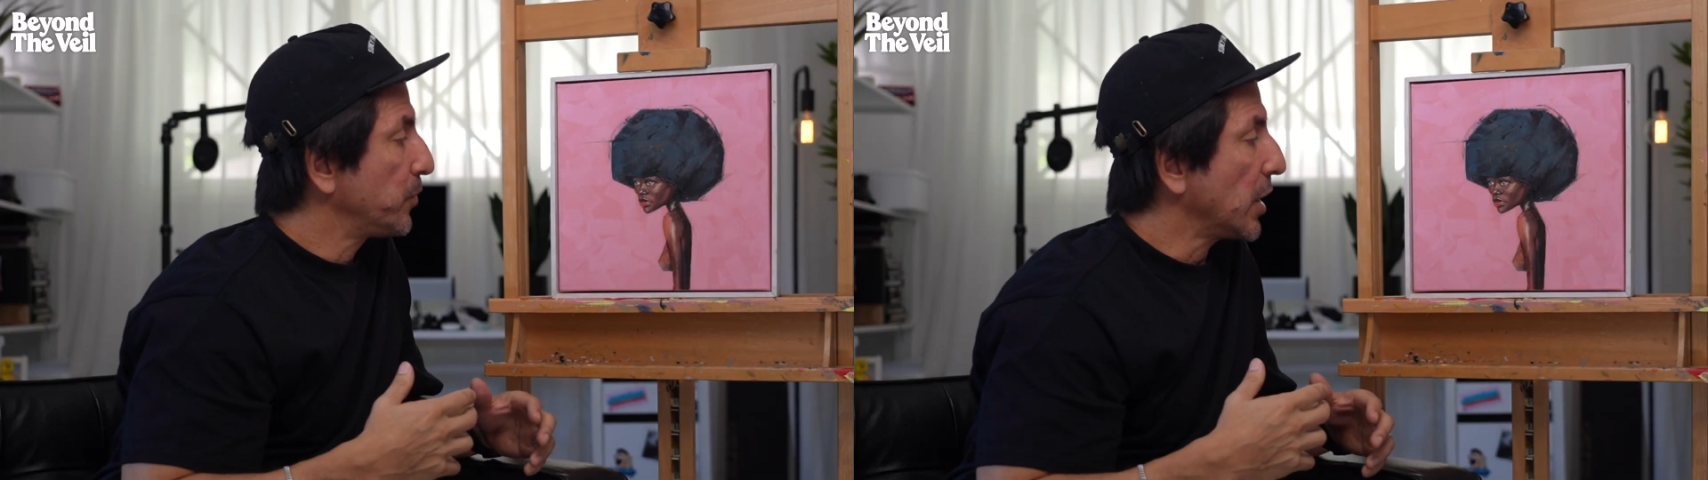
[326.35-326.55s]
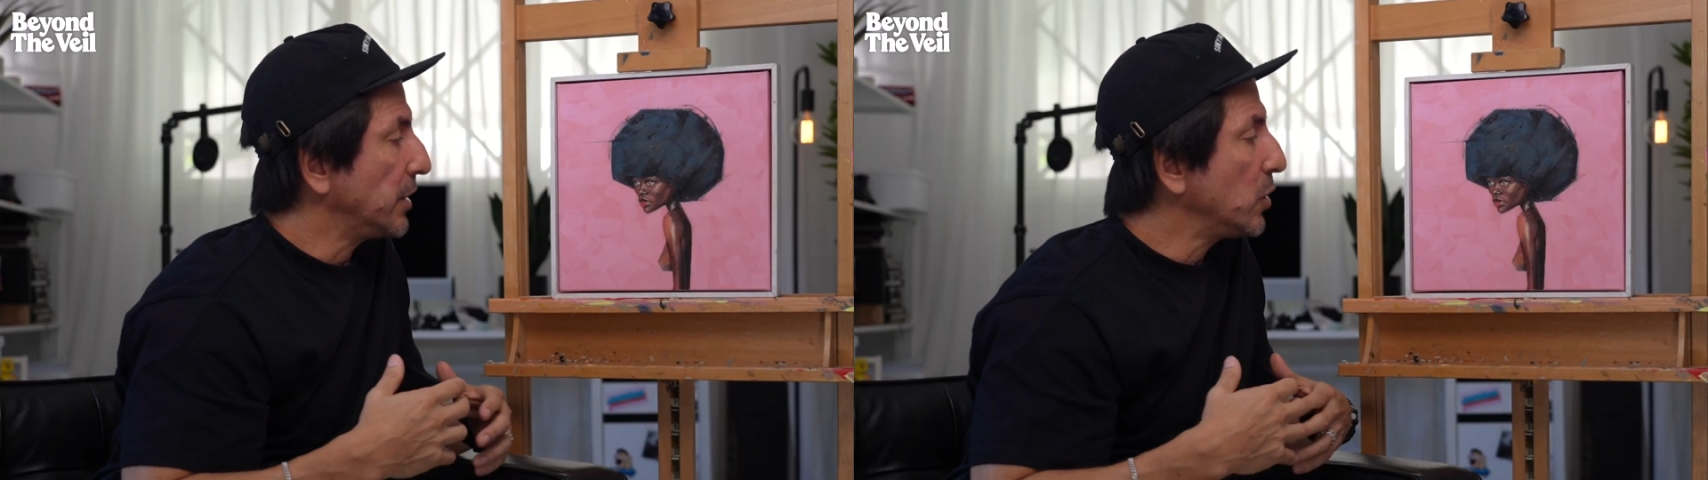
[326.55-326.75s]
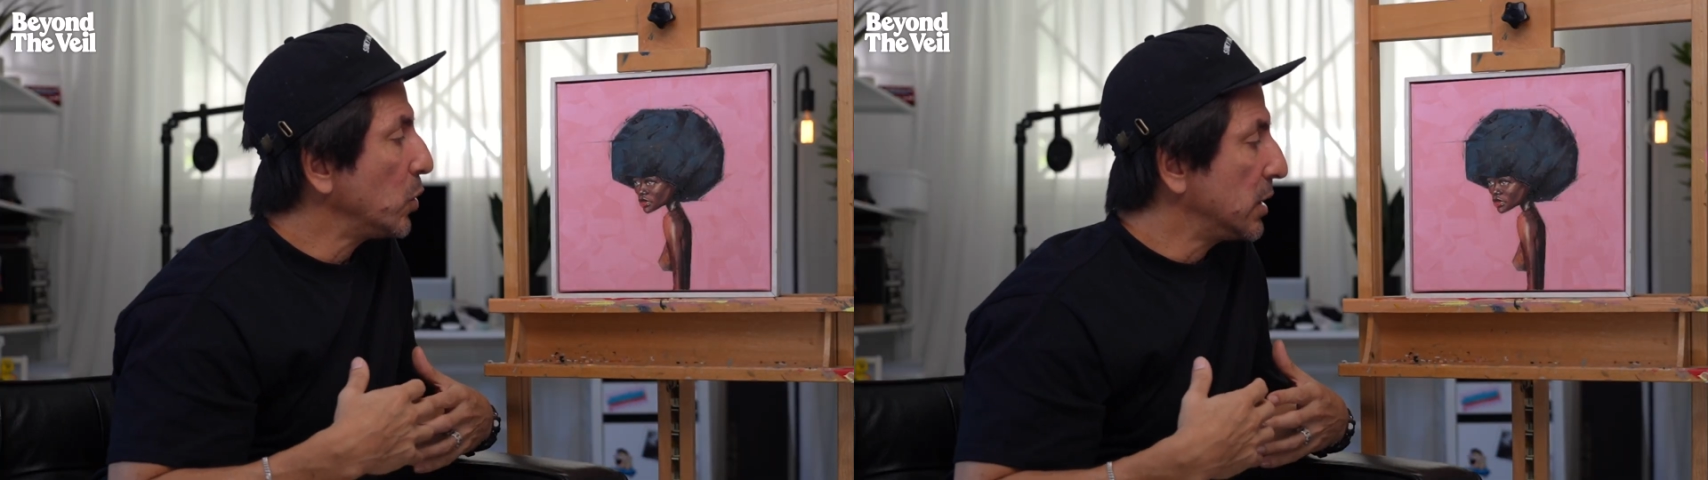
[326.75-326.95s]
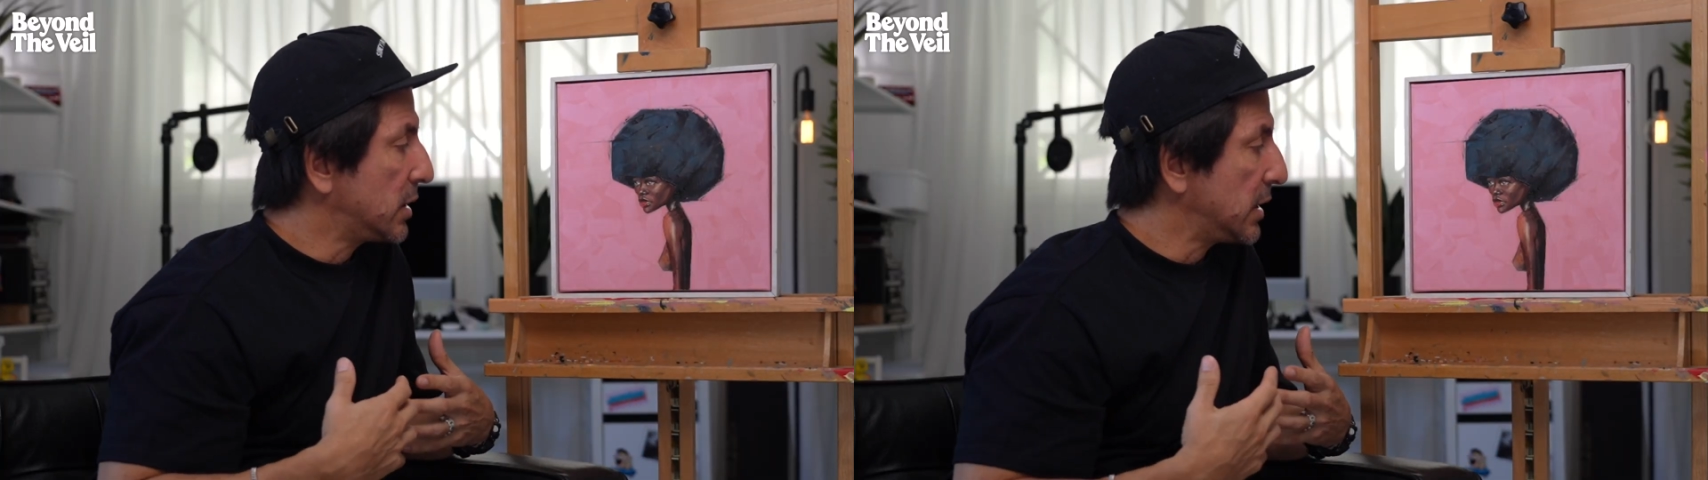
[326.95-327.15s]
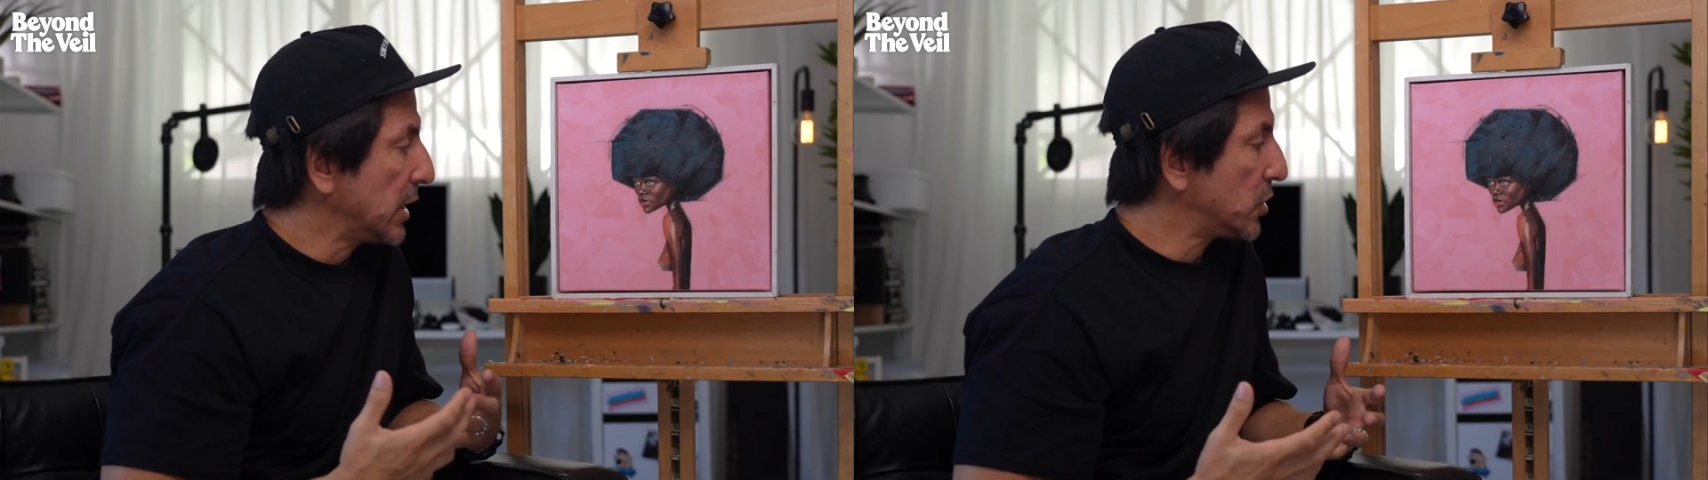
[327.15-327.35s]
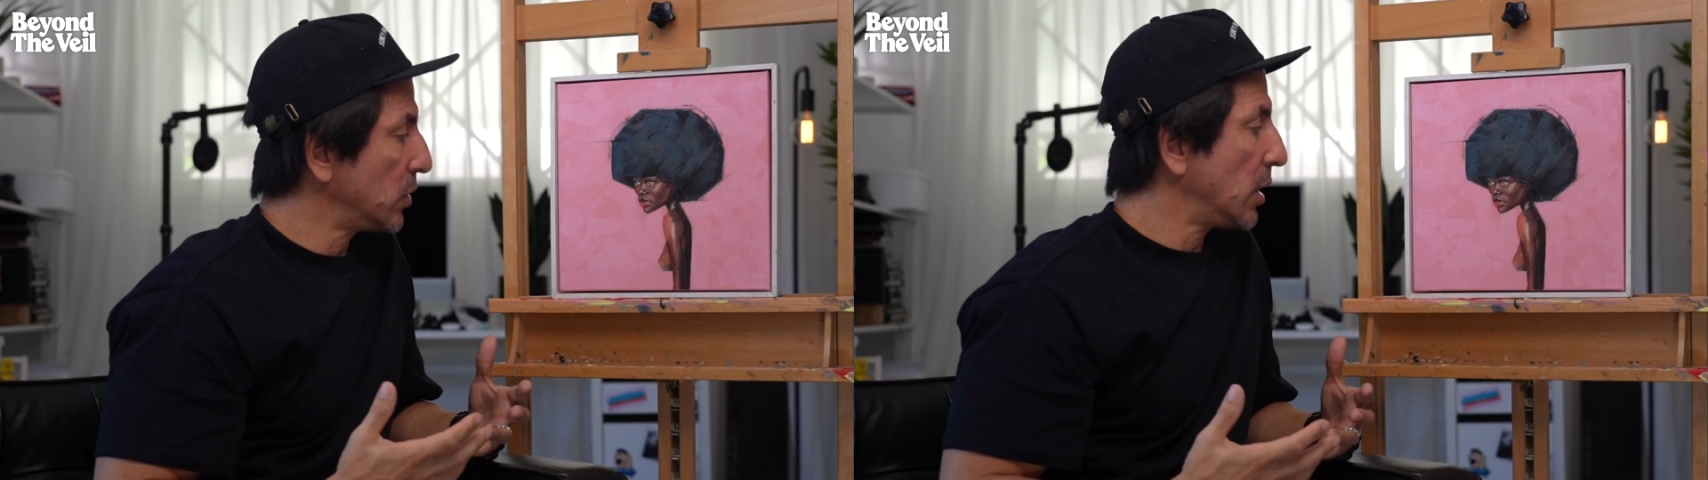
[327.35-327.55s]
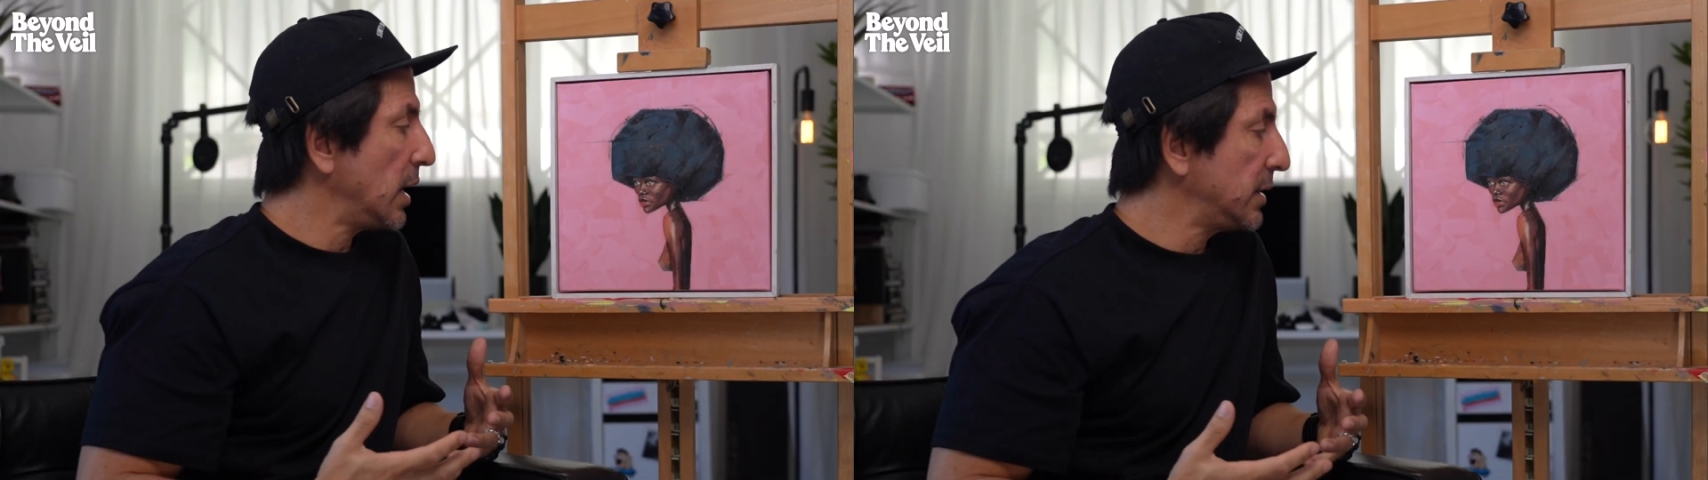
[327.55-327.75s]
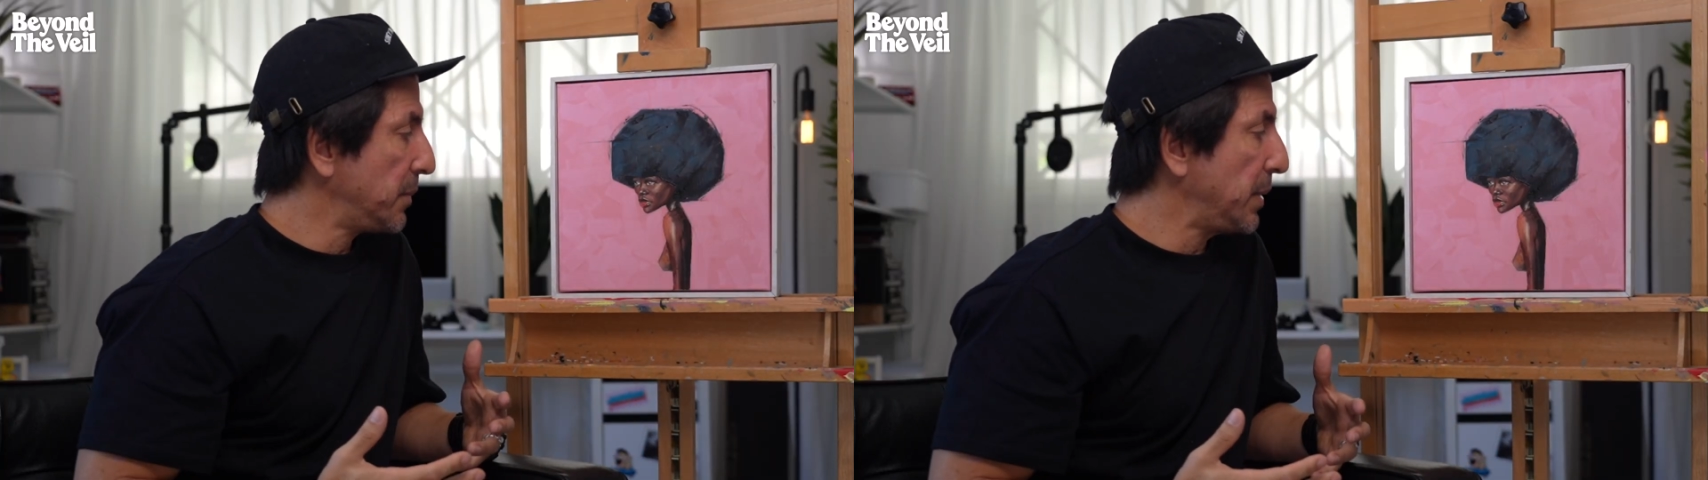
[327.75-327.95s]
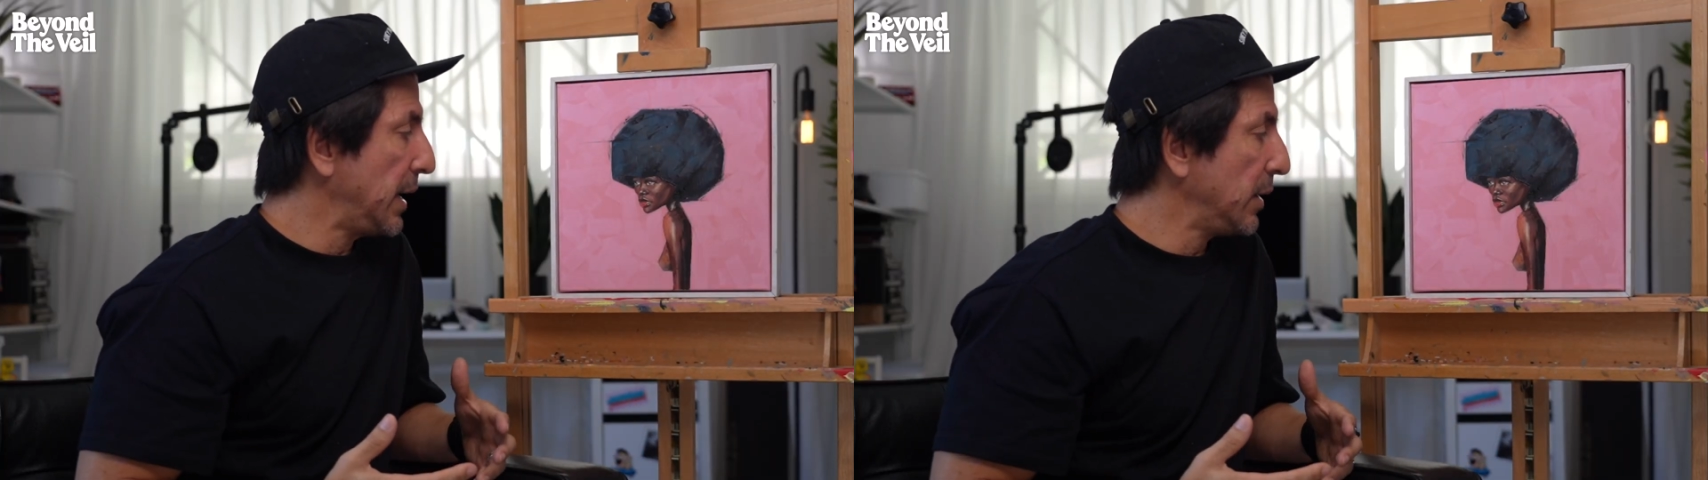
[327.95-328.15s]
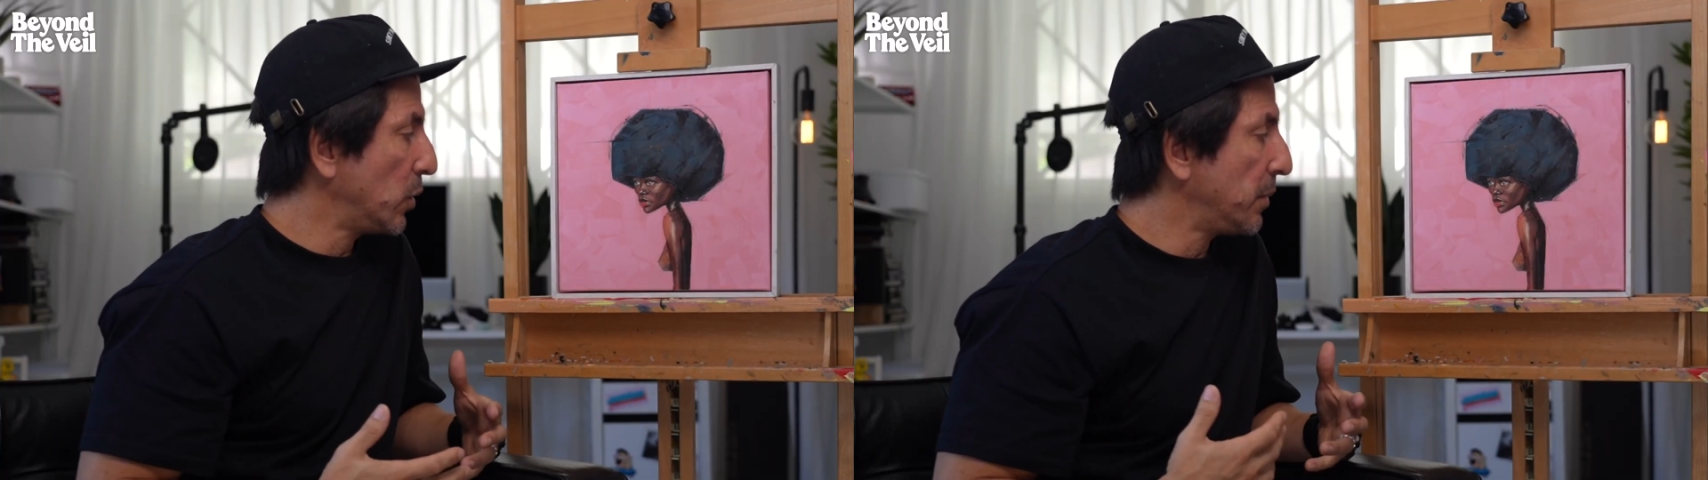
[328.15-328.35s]
I didn't want to sexualize the
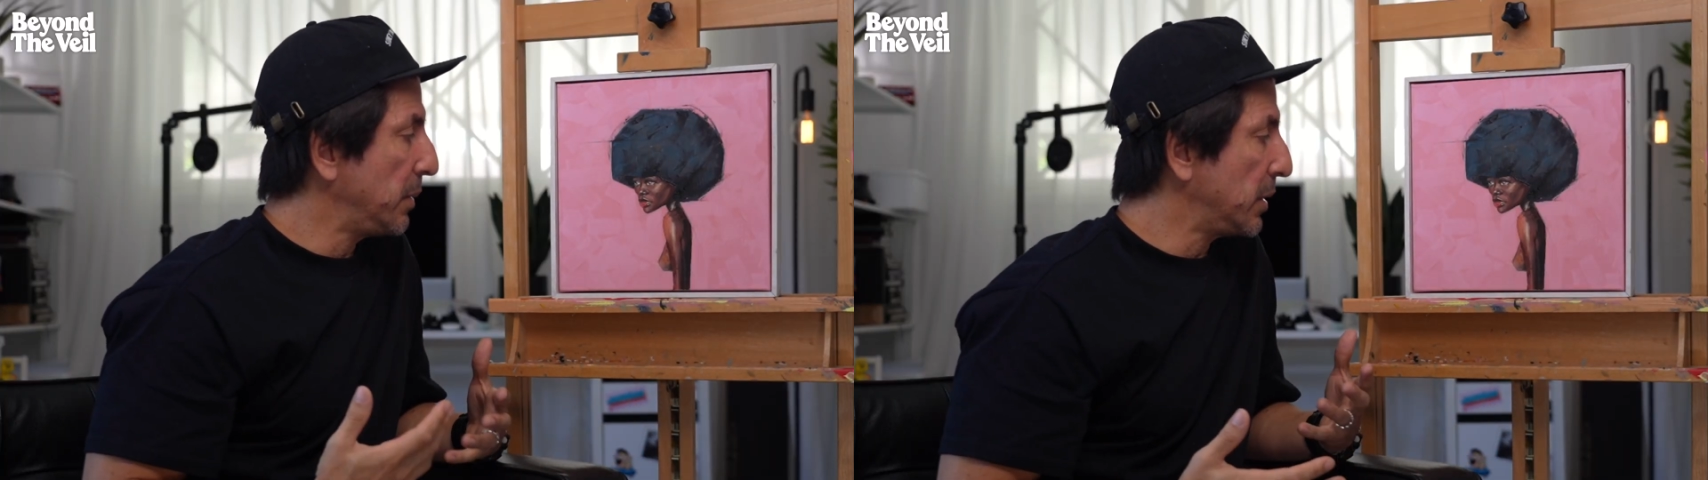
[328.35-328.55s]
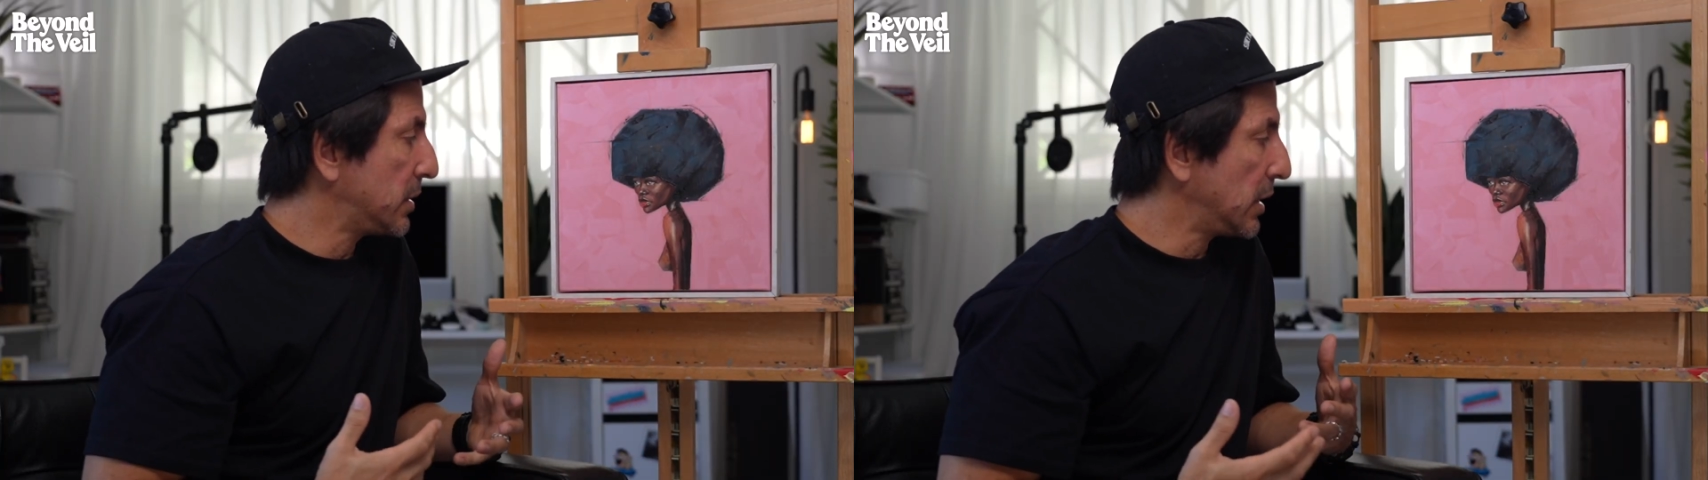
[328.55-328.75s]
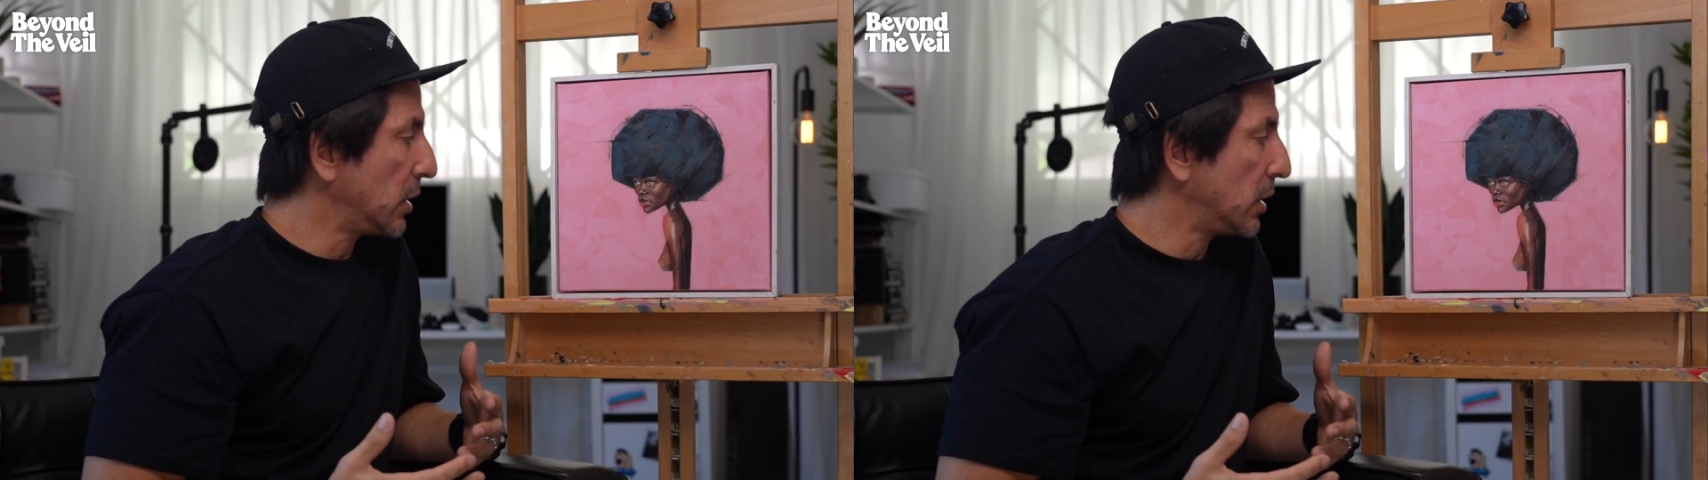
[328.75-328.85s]
painting. What I mean by